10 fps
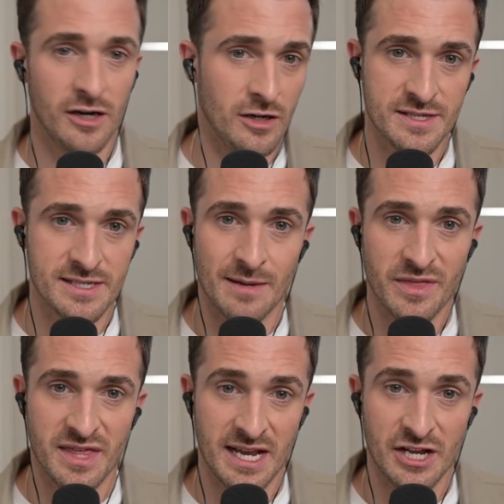on
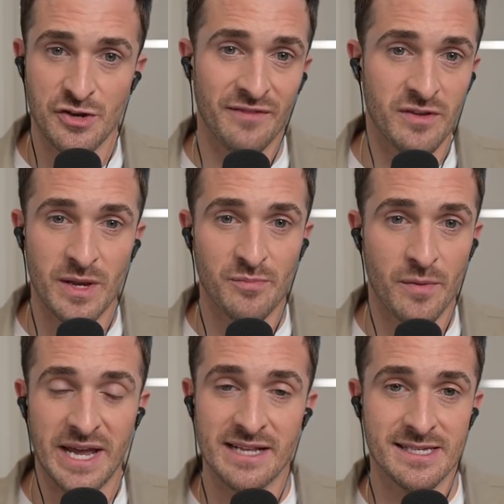something and you have to be
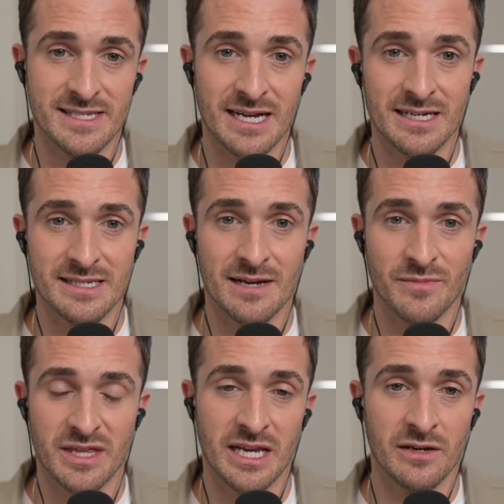prepared to suck at
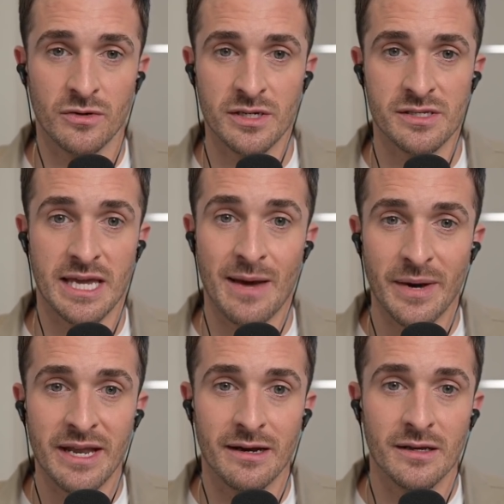something in order to get
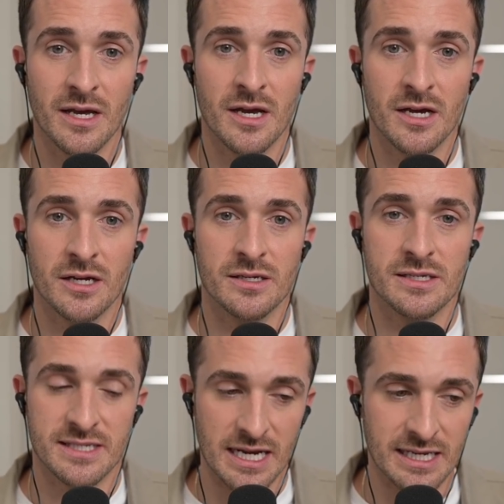better.
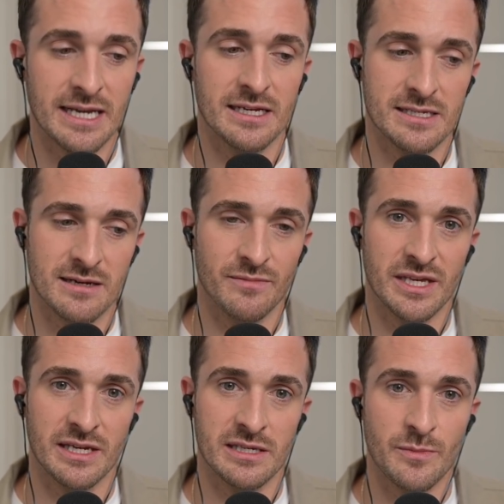Sucking at something is